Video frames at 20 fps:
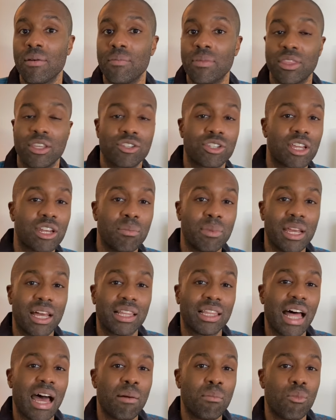there's going to be a
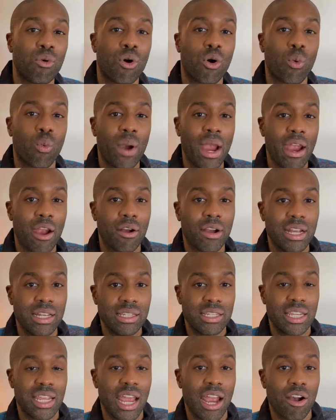lot more wear
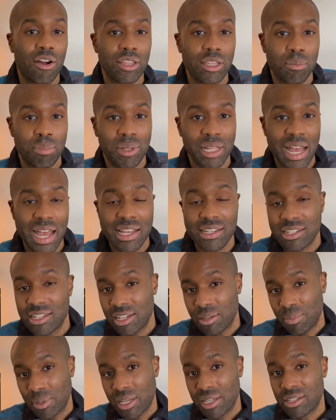and tear on the
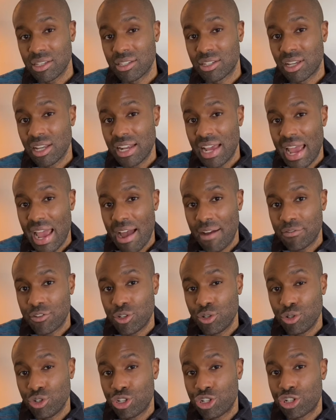plastic because it's going to have
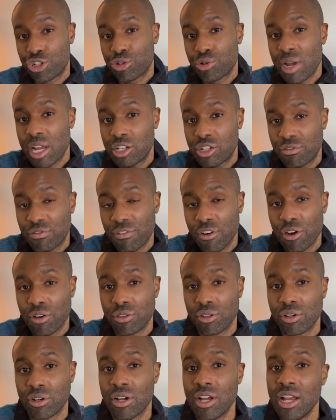to stretch
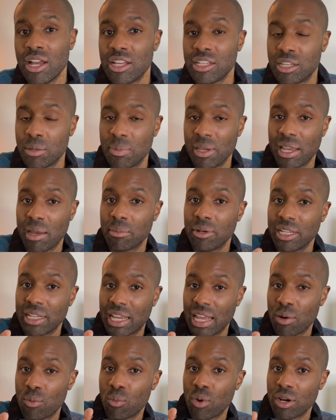further to be able to
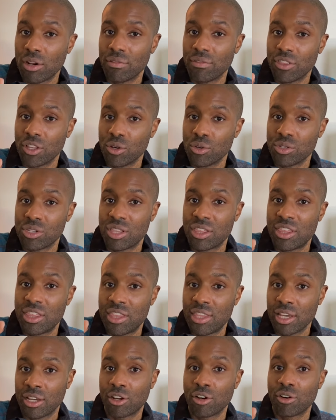get one of those
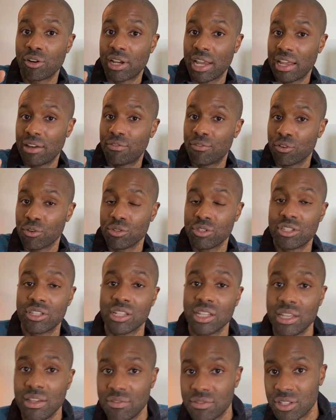thicker gatefold
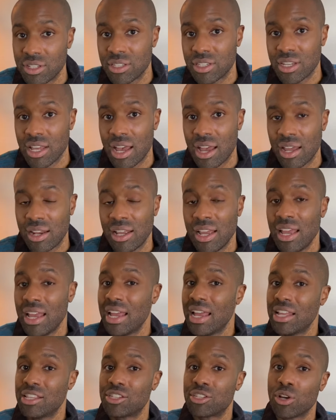sleeves inside.
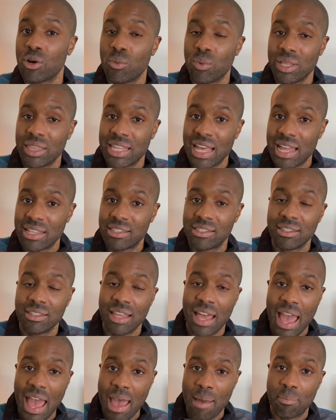And so when that
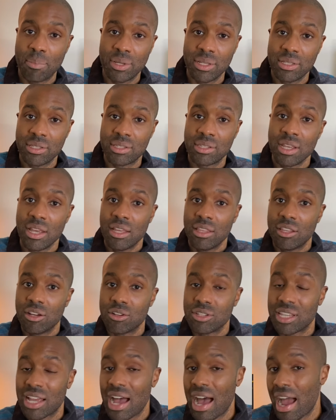happens,
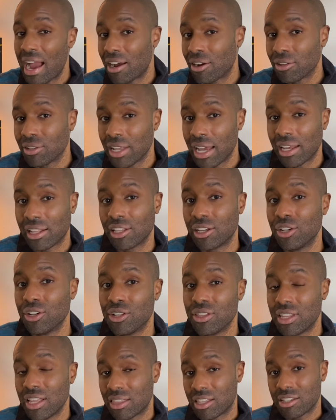there's a higher
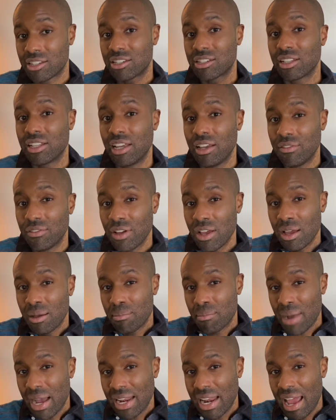likelihood that the sleeve
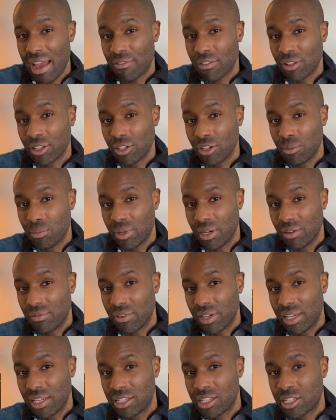might have a little bit of
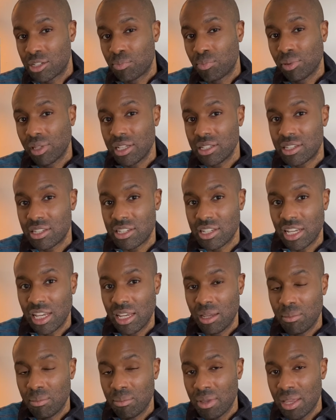a split
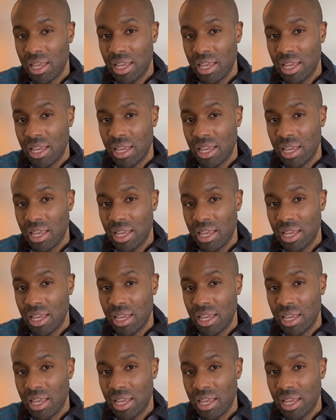seam